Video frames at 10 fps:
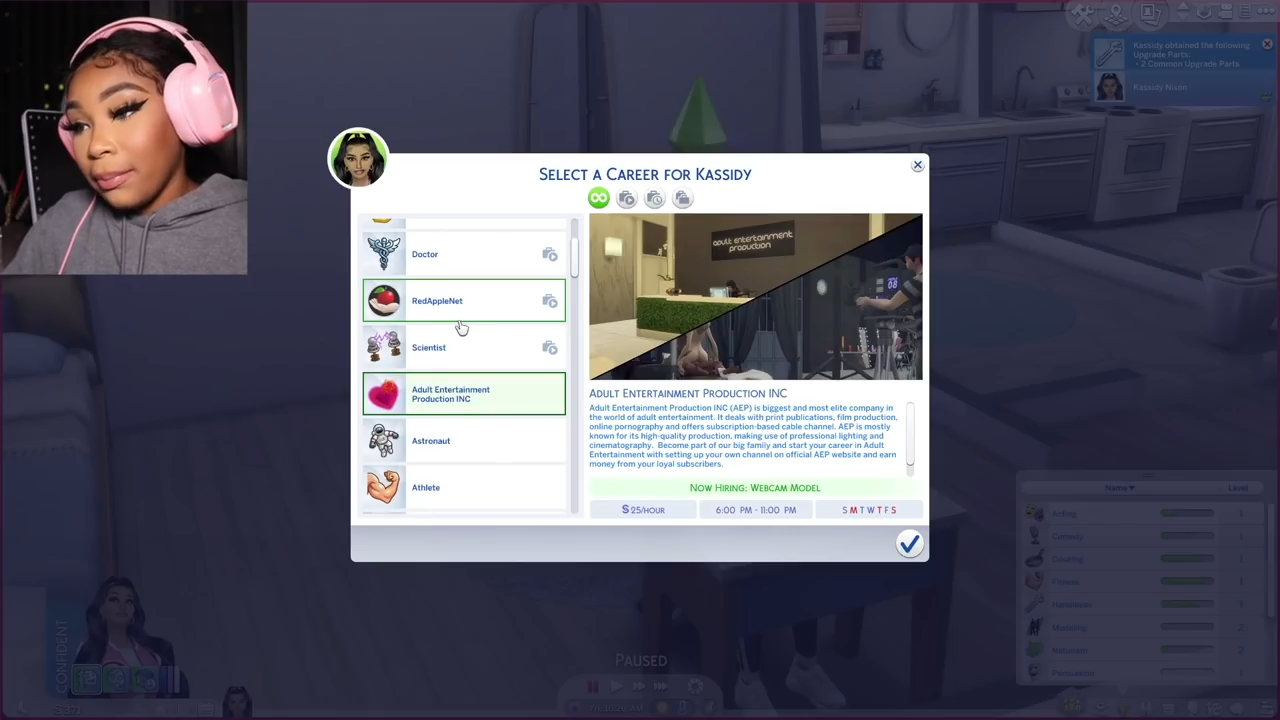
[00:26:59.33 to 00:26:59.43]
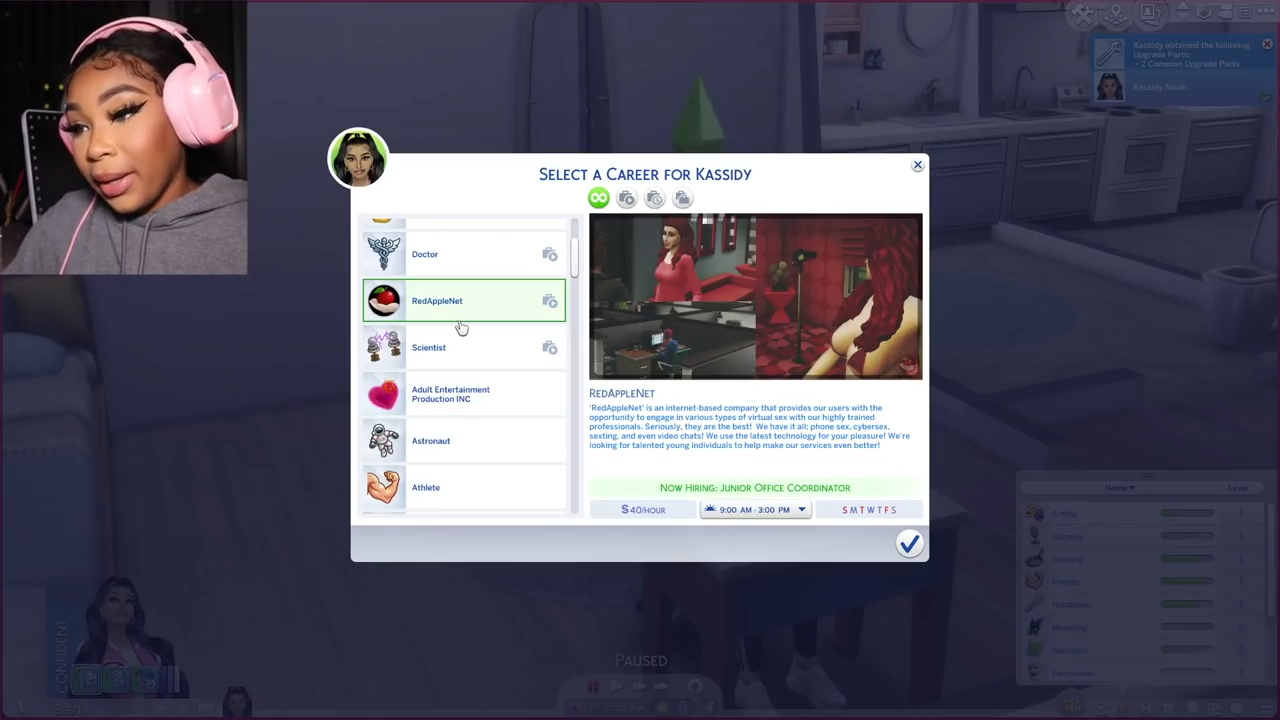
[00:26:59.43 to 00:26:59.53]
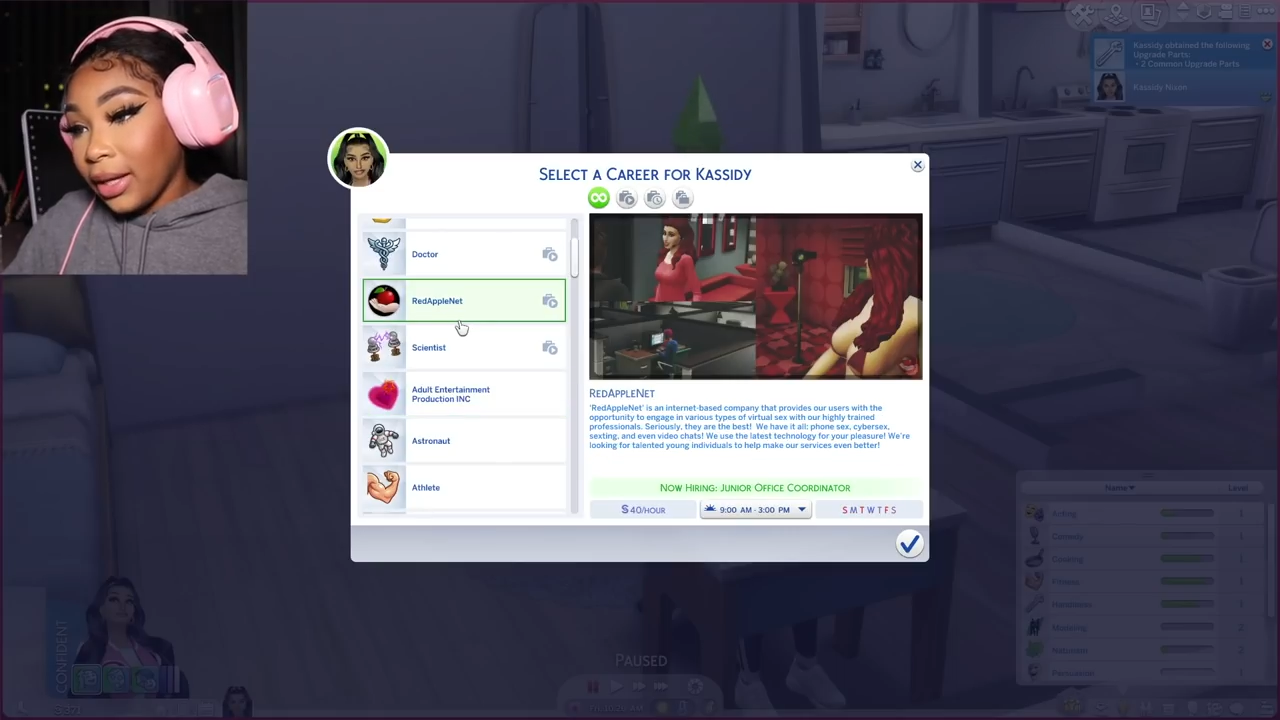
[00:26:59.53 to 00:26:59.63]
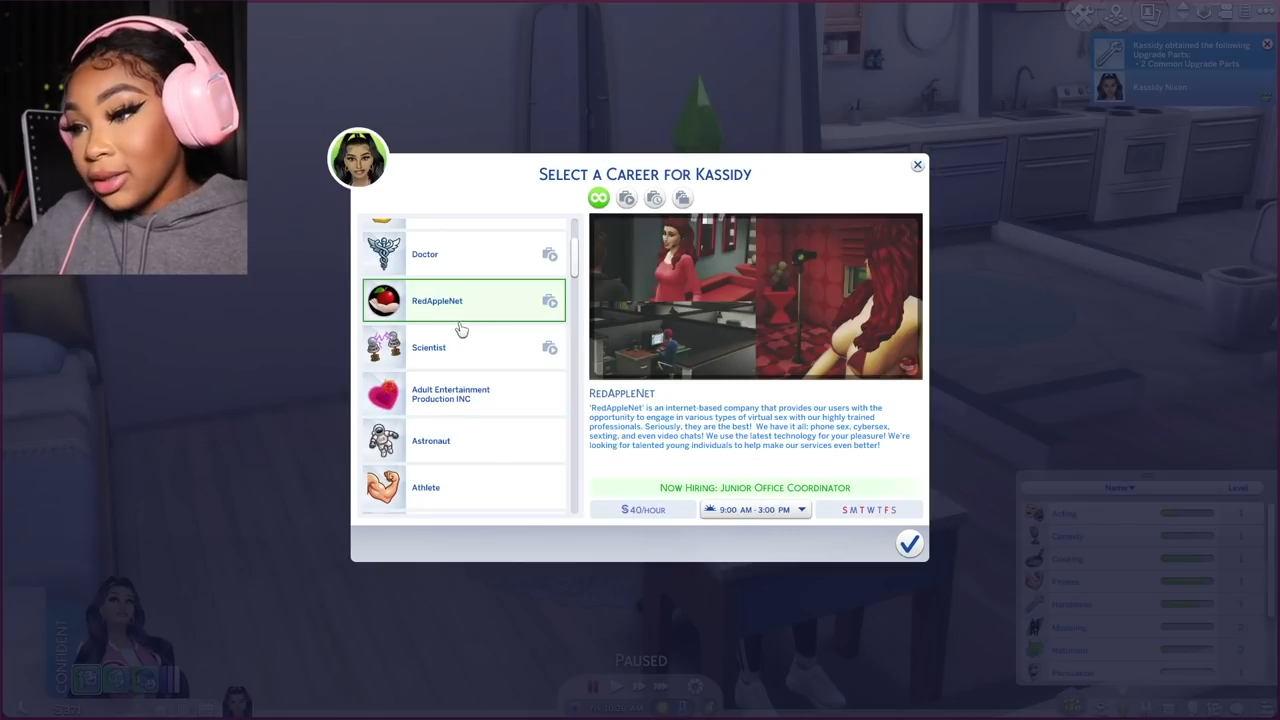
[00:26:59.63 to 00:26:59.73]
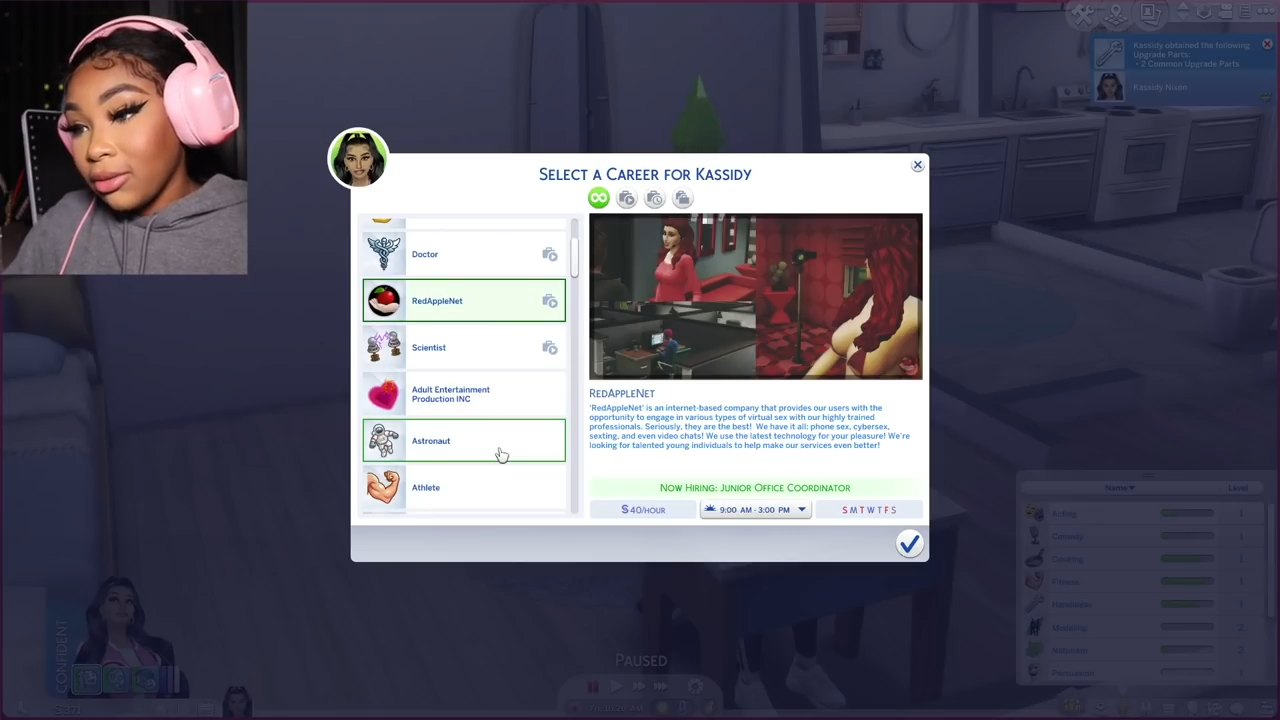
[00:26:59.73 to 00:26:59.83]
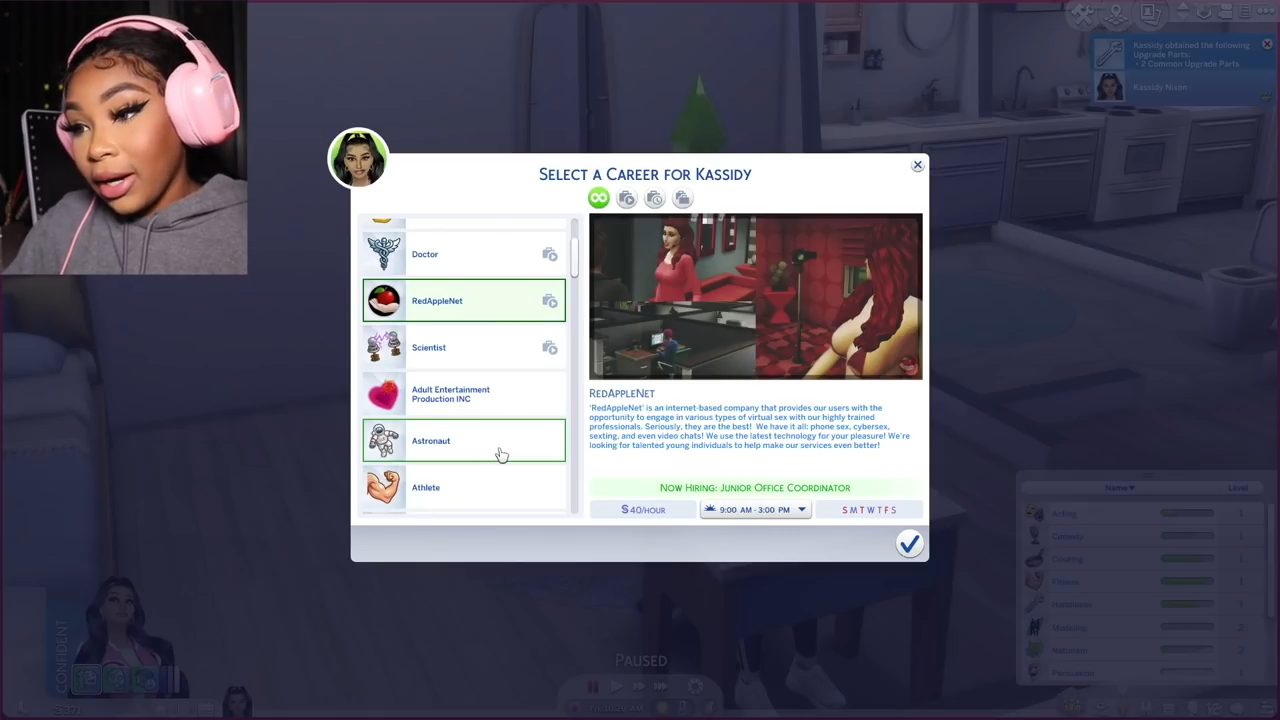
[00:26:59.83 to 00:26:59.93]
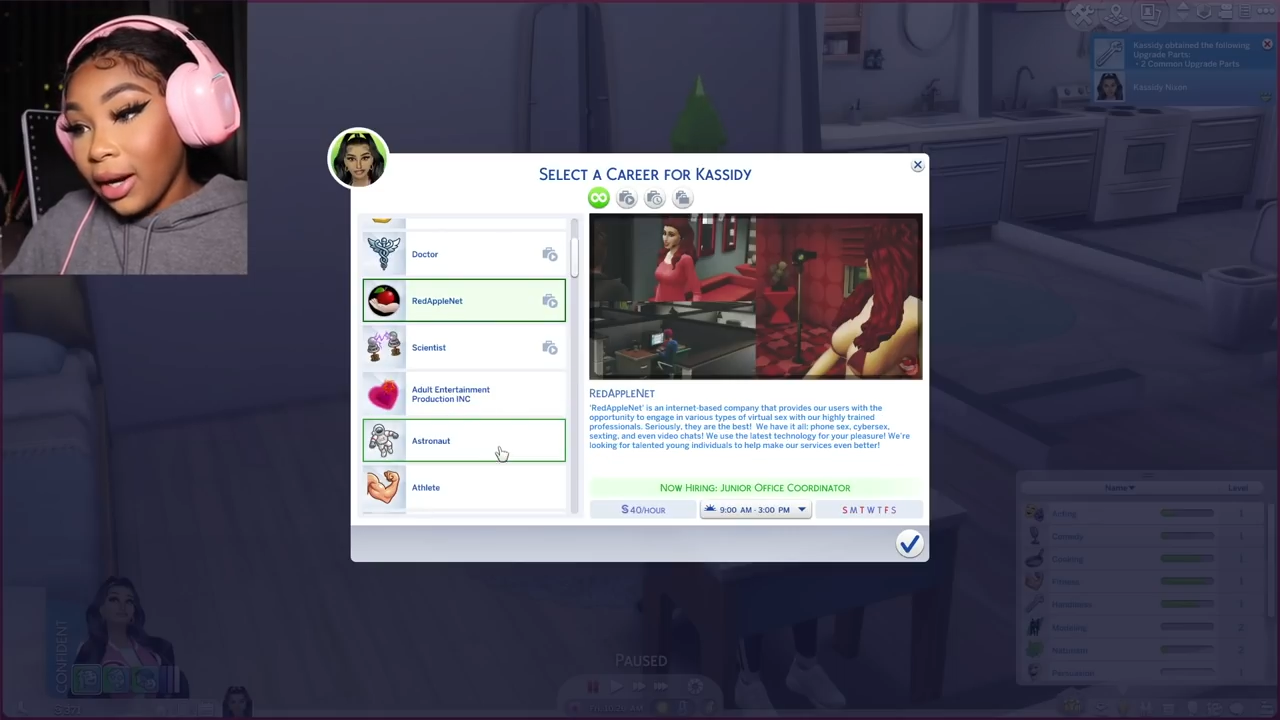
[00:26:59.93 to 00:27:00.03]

best right